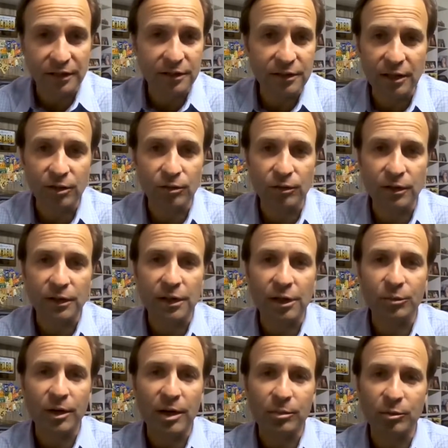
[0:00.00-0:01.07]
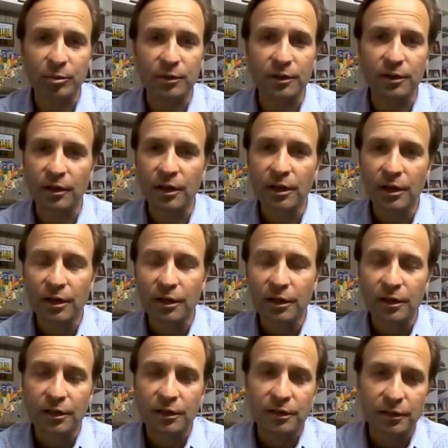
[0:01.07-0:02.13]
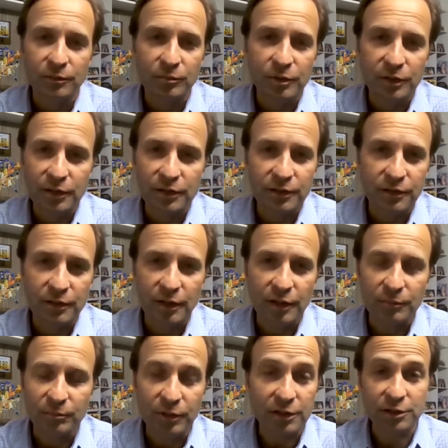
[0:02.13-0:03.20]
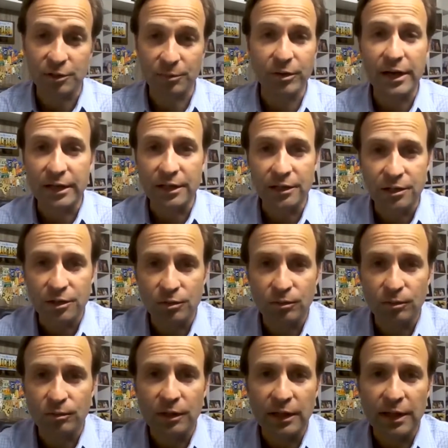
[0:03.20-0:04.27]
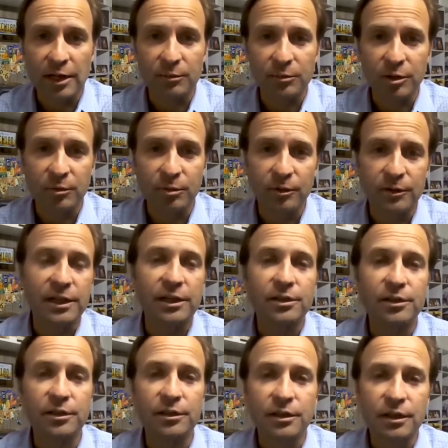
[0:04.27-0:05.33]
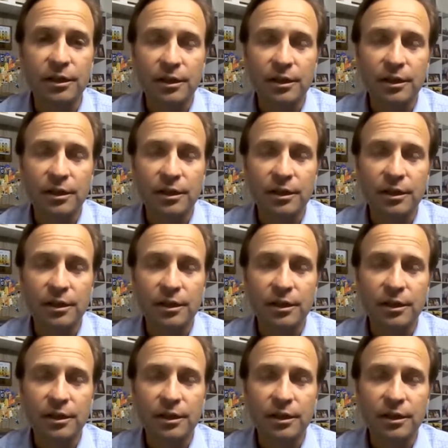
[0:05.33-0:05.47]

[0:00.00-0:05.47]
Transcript: And I don't think that'll probably be a big surprise to a lot of people. It's actually